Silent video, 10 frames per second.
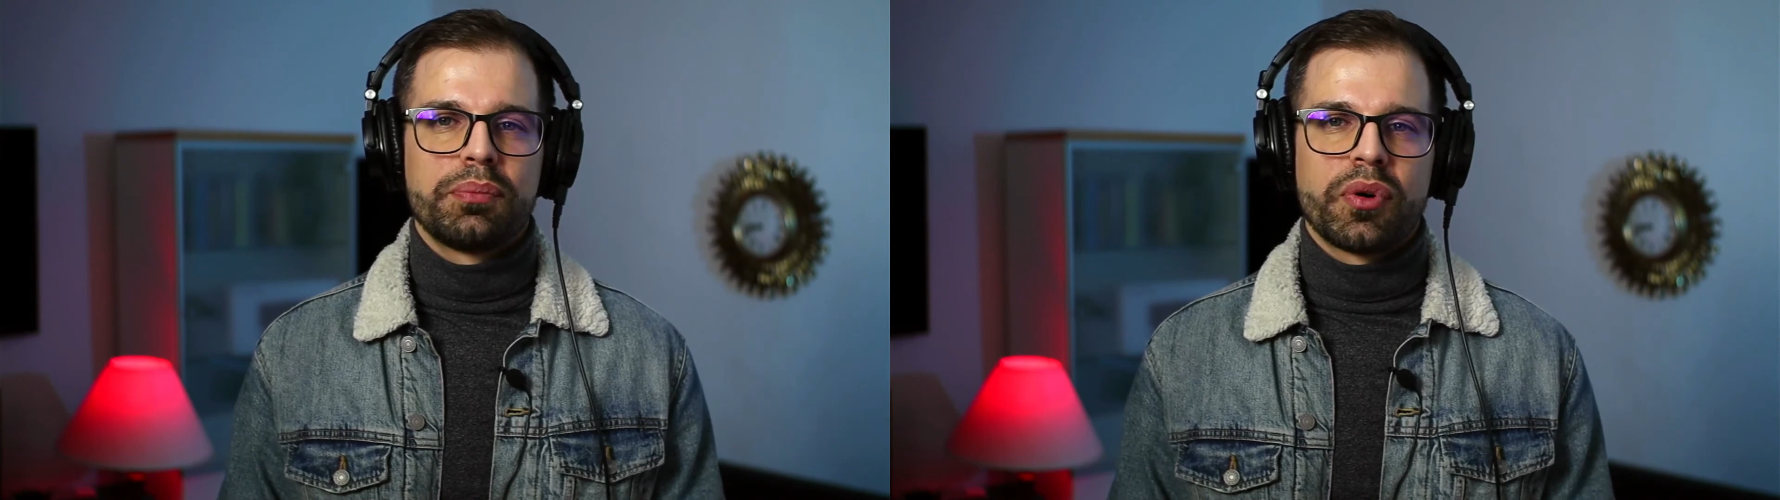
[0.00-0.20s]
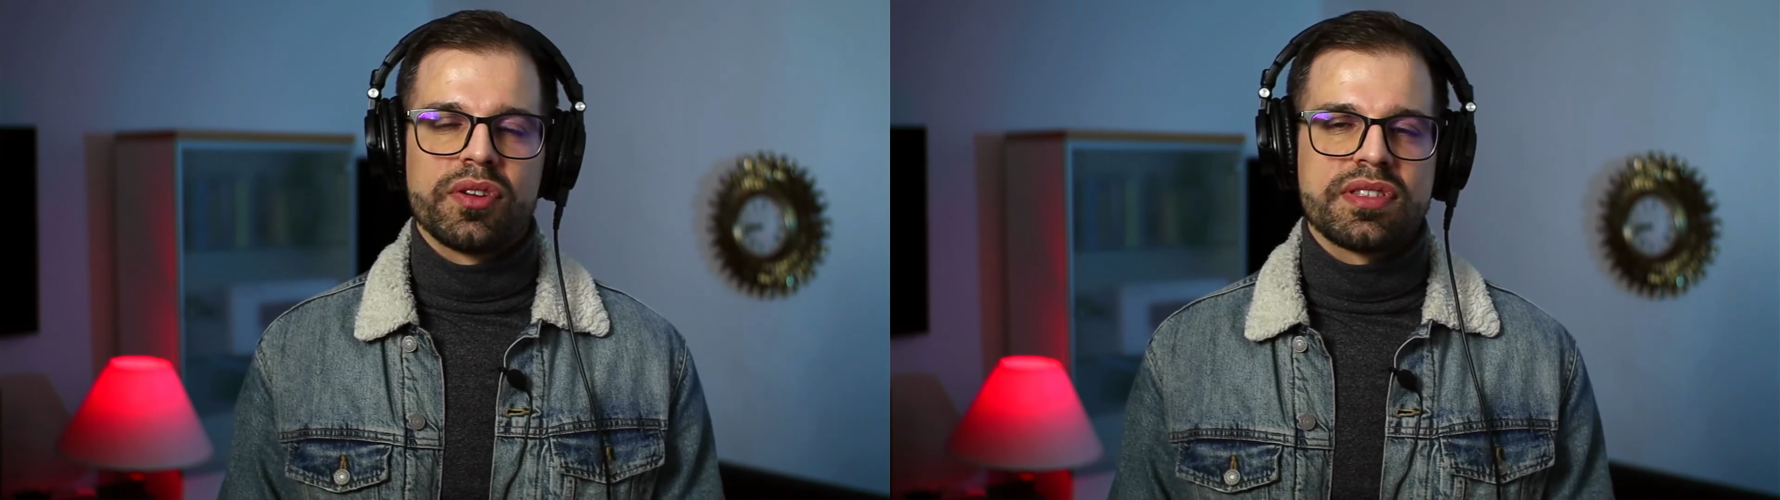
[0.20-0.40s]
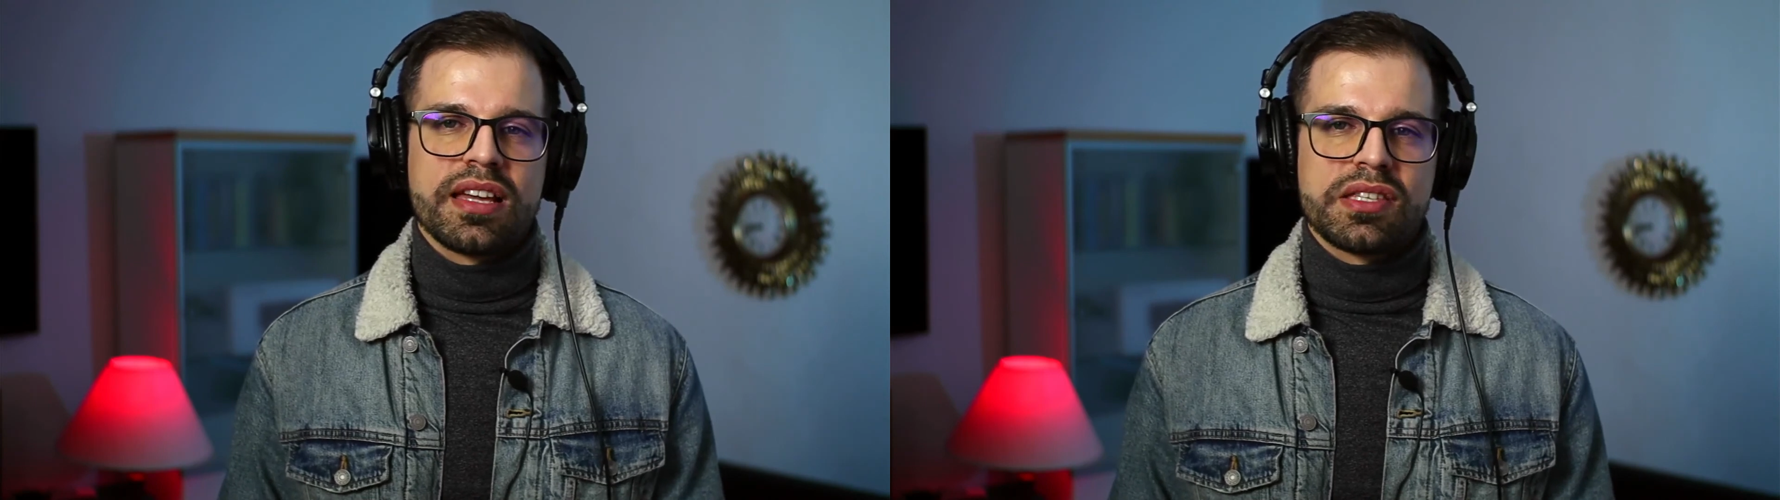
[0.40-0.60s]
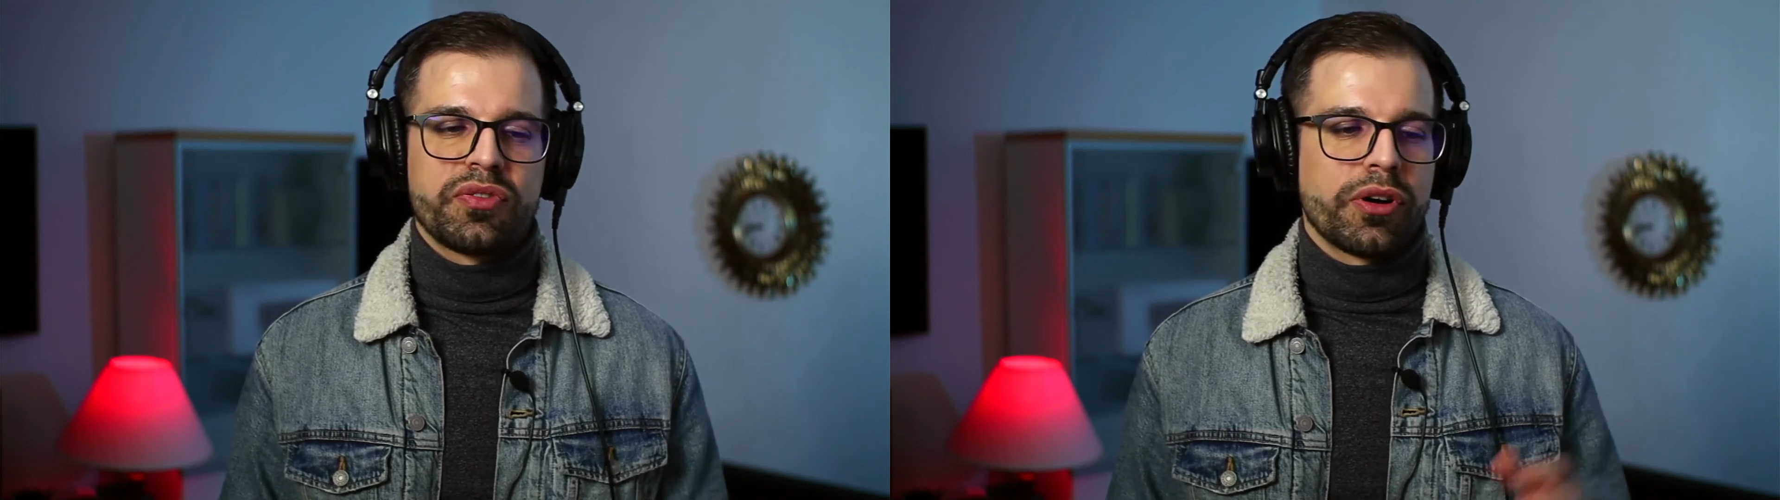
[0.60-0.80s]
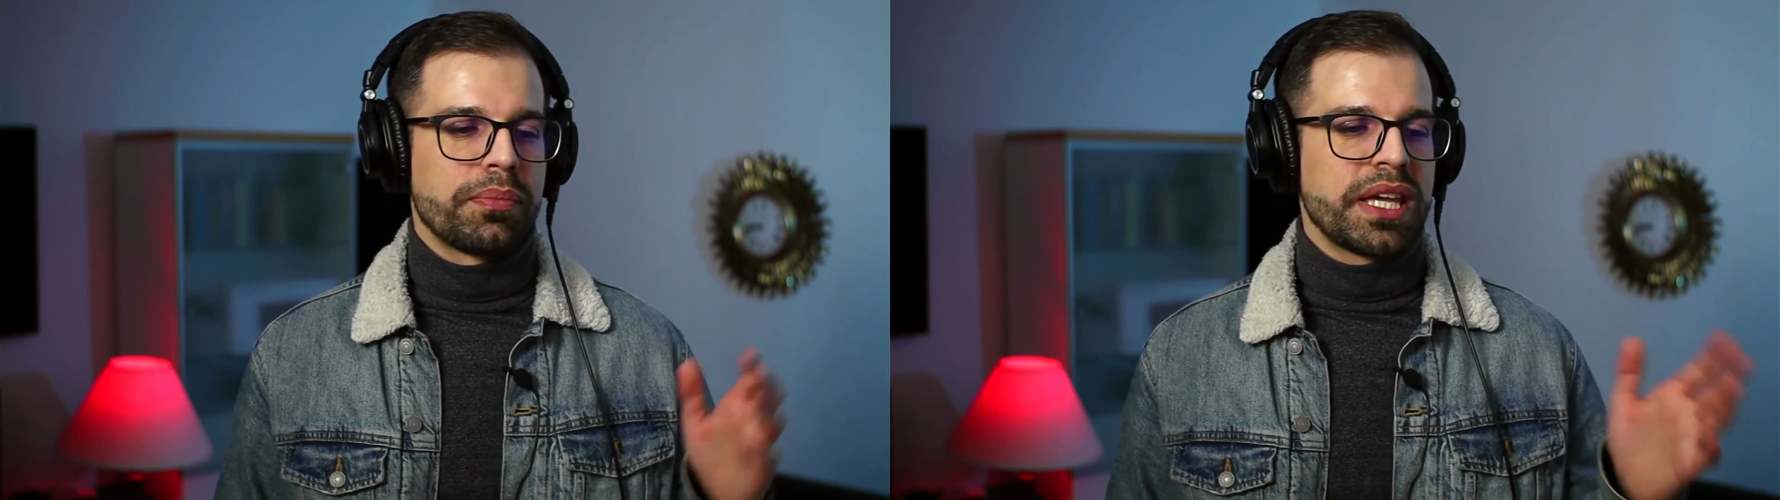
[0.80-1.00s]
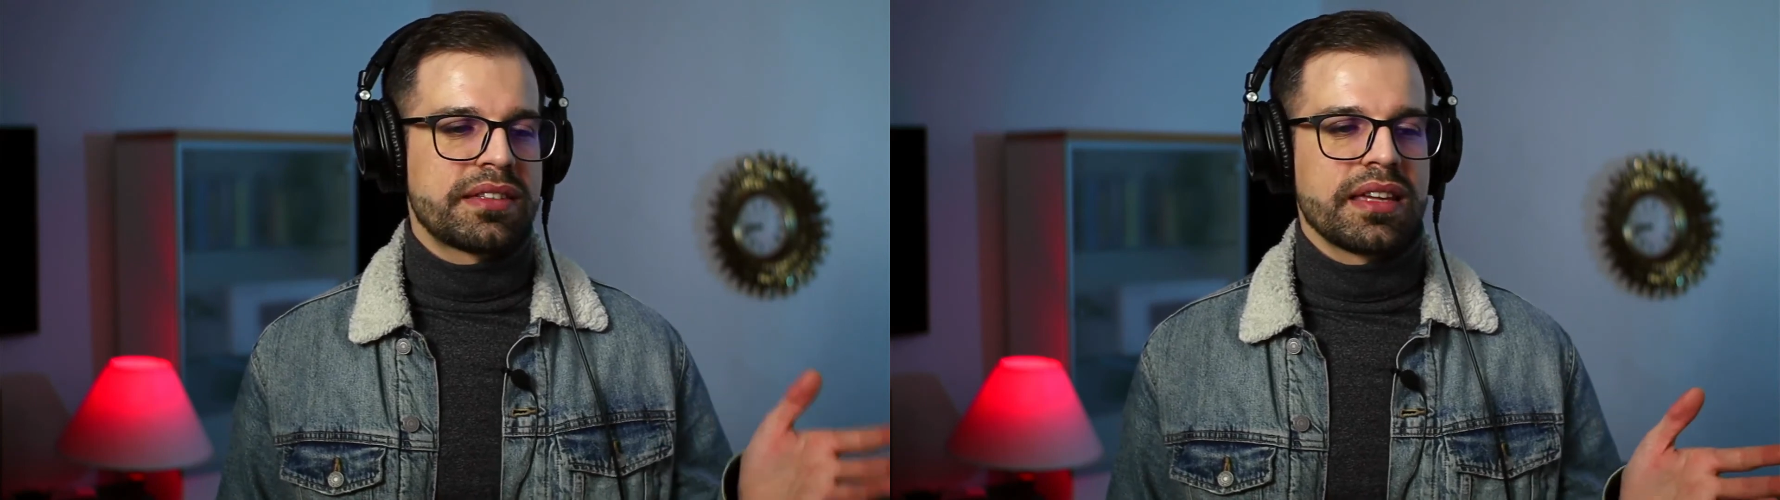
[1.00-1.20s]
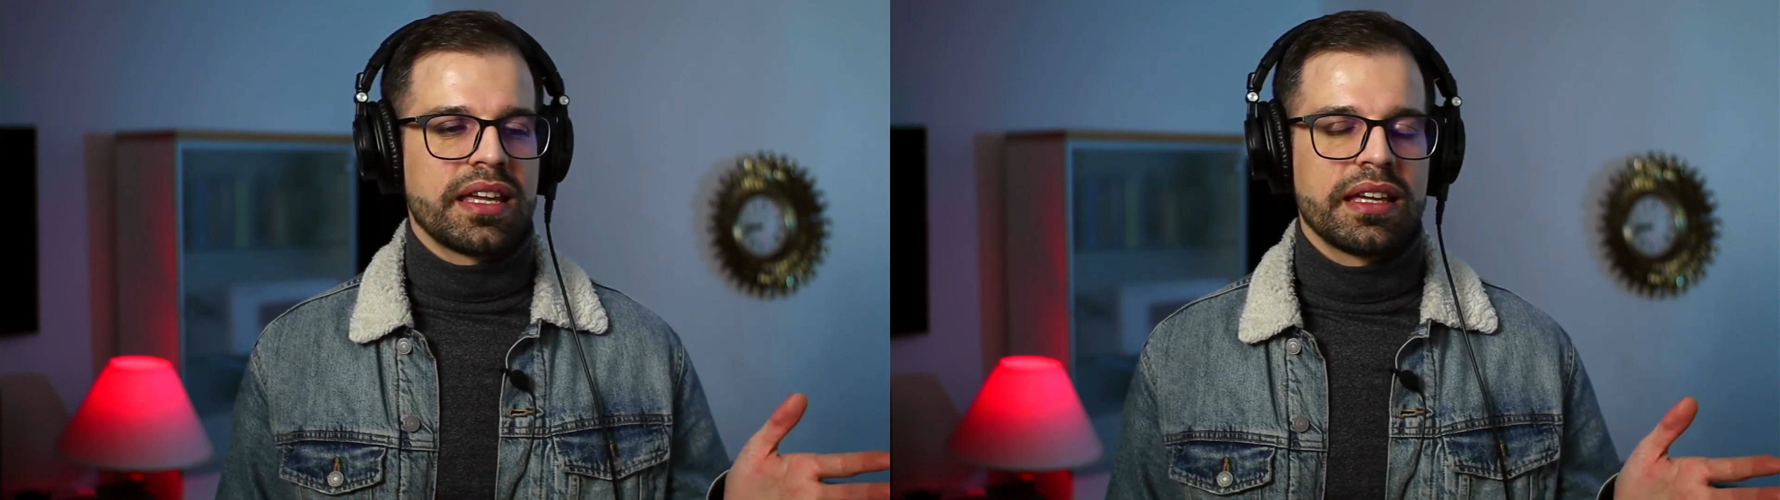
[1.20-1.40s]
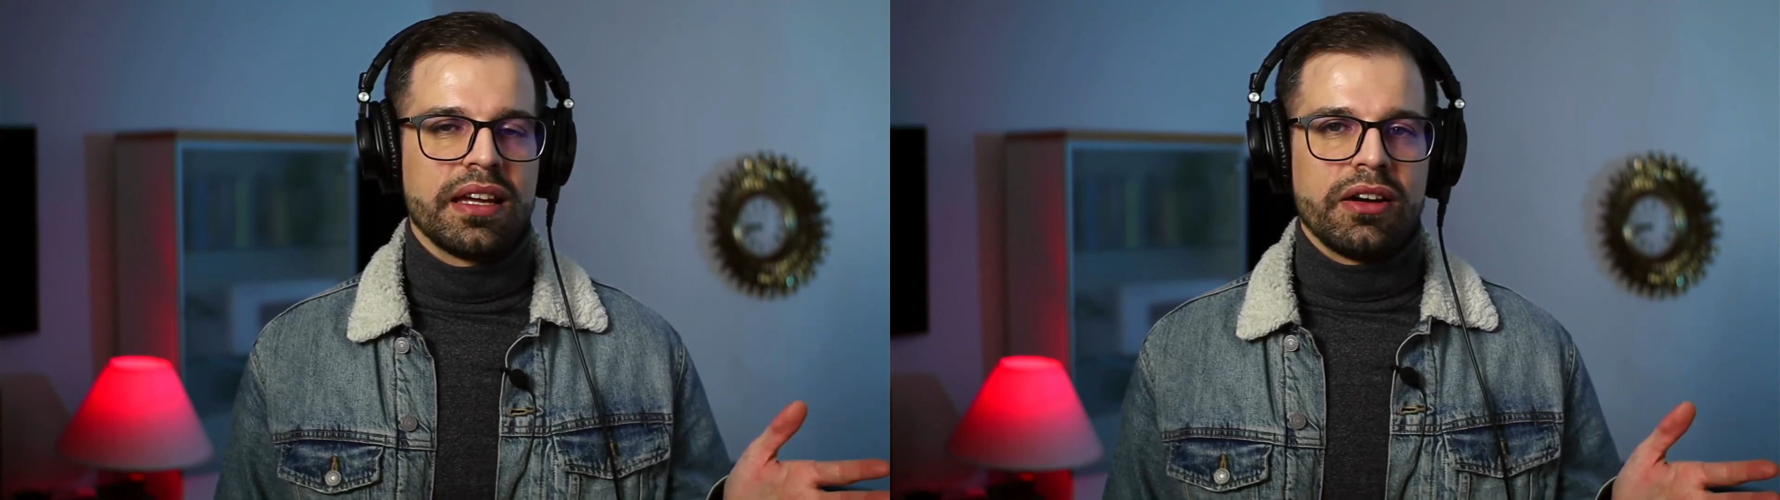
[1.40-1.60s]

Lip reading: process from mixing